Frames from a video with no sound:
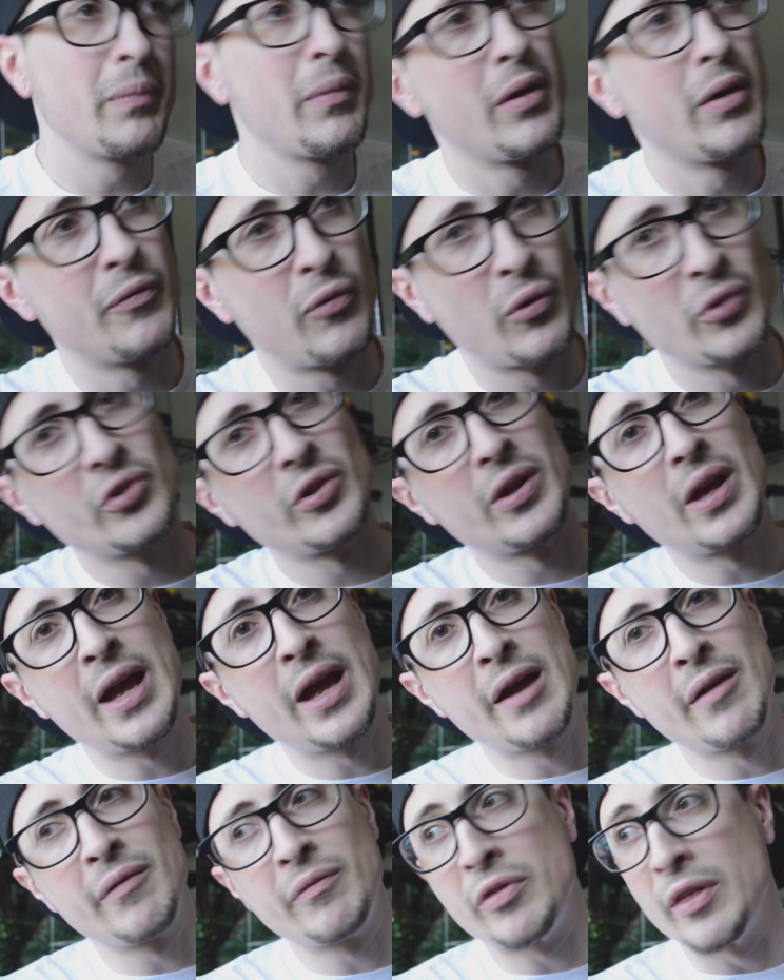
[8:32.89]
Unfortunately, I
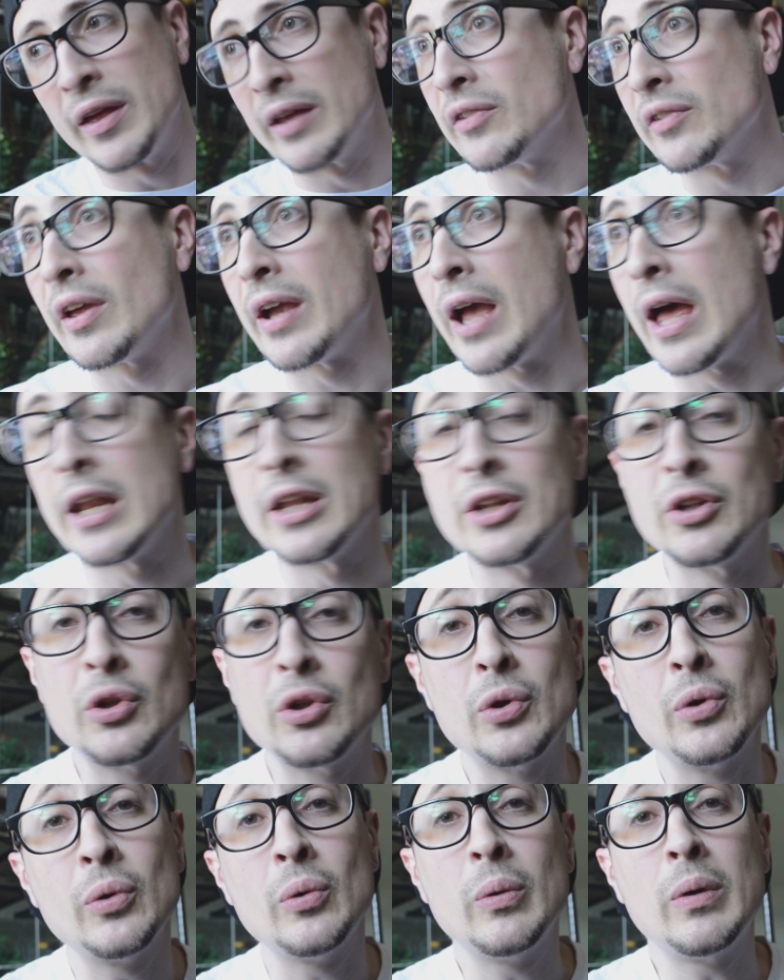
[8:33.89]
have things I gotta
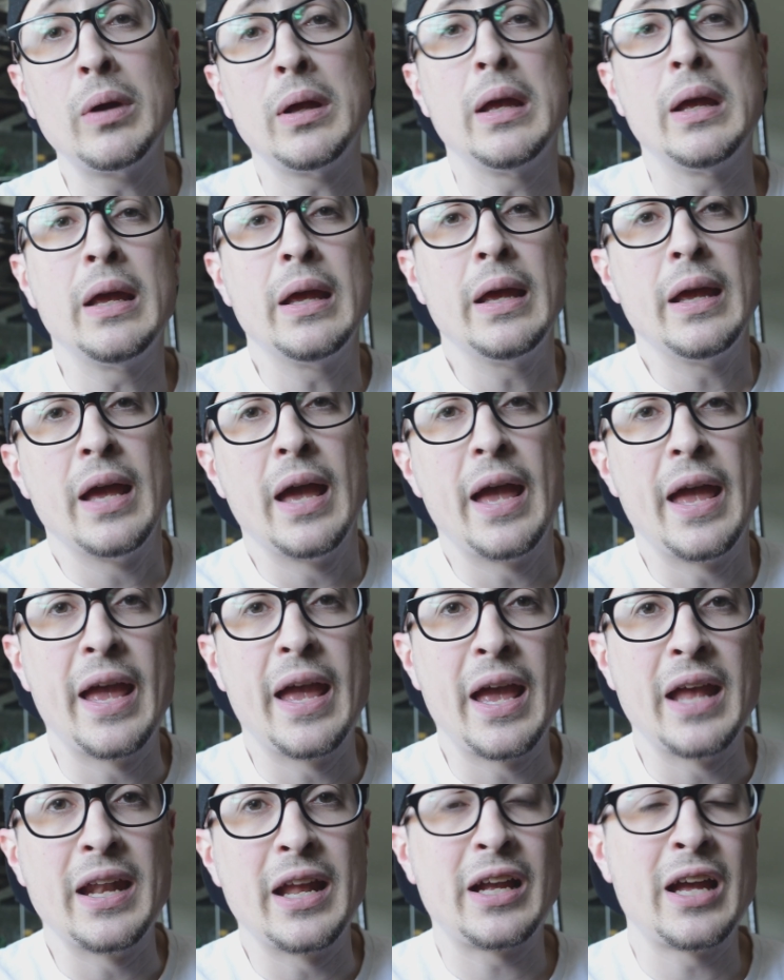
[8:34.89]
do,
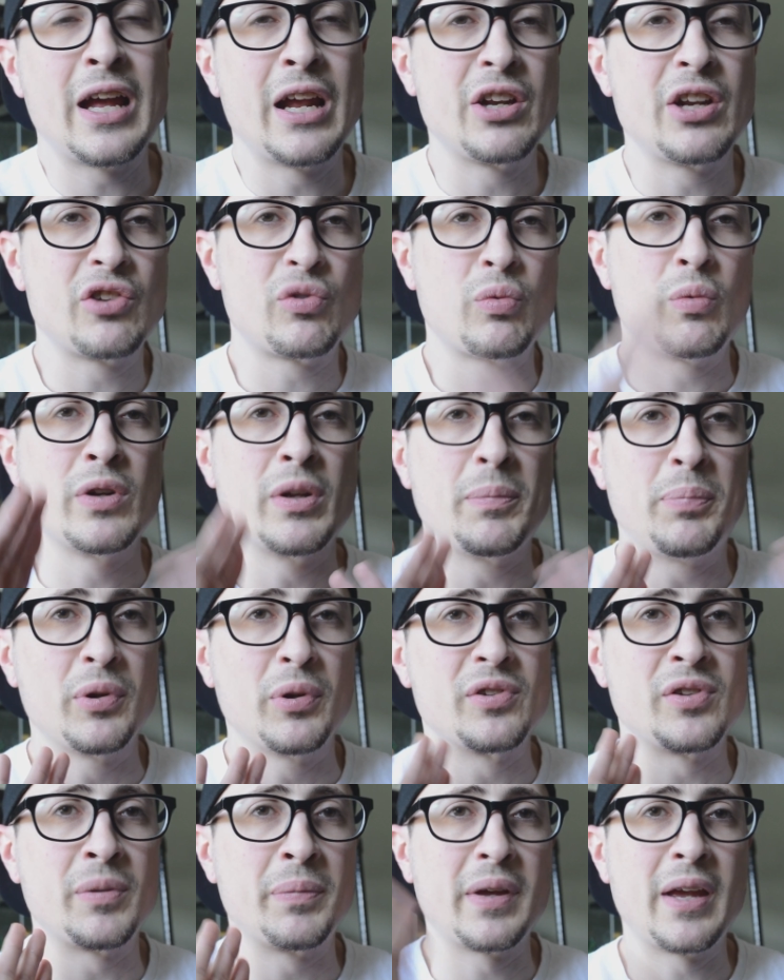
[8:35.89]
and I kind of just wanted to
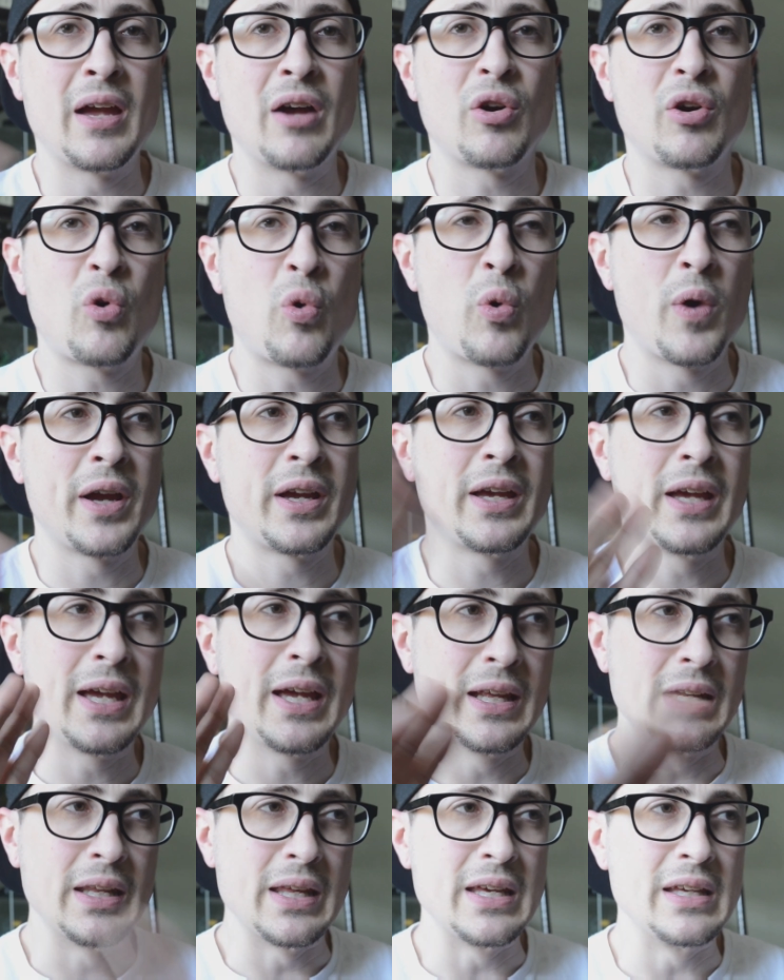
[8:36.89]
put something out
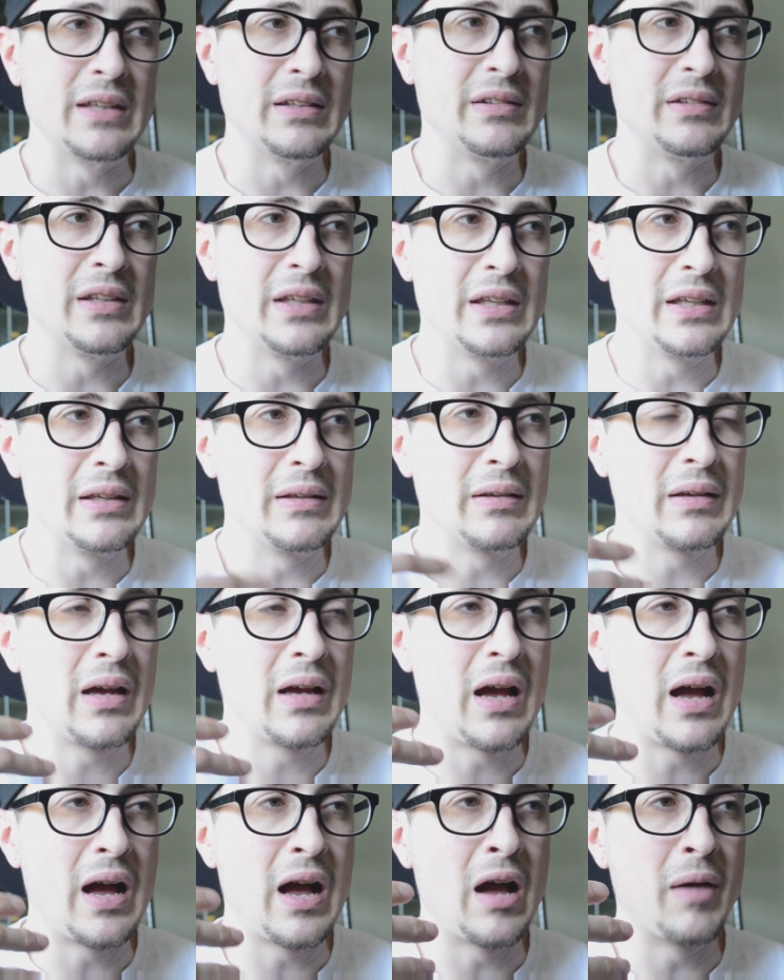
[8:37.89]
quick and easy.
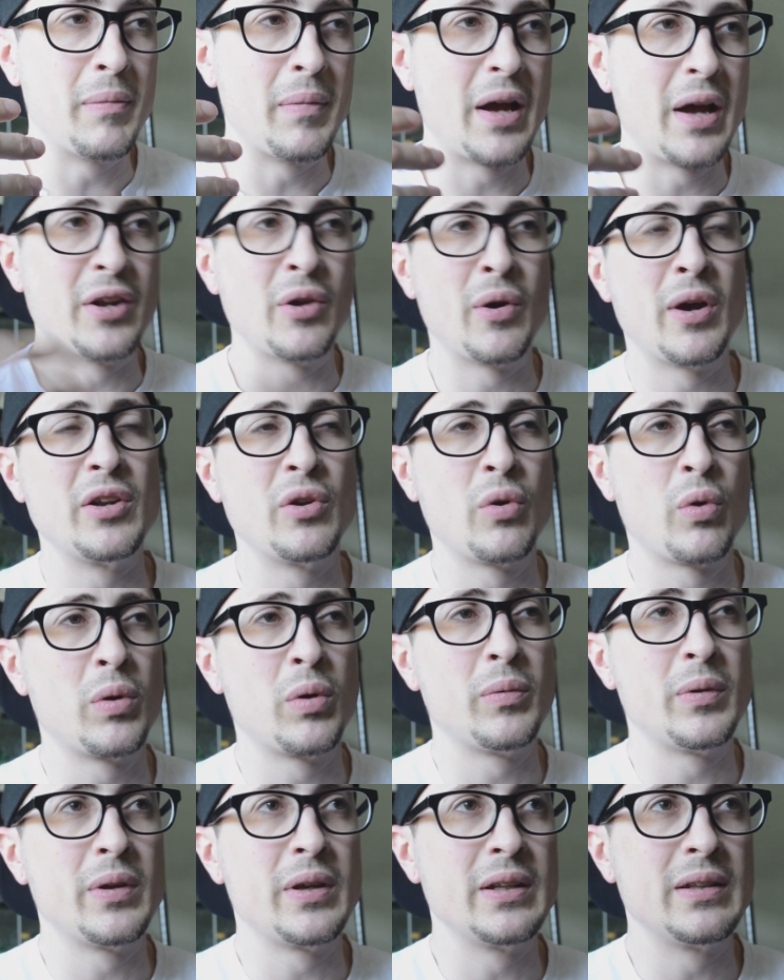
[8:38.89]
I know I
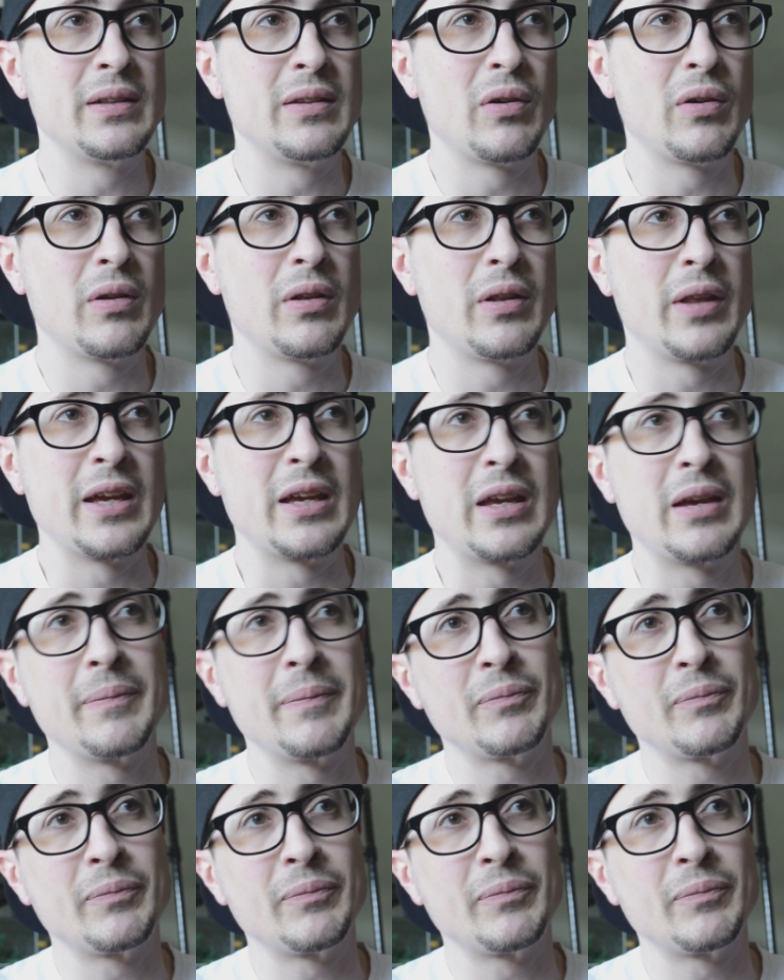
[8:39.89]
normally, like,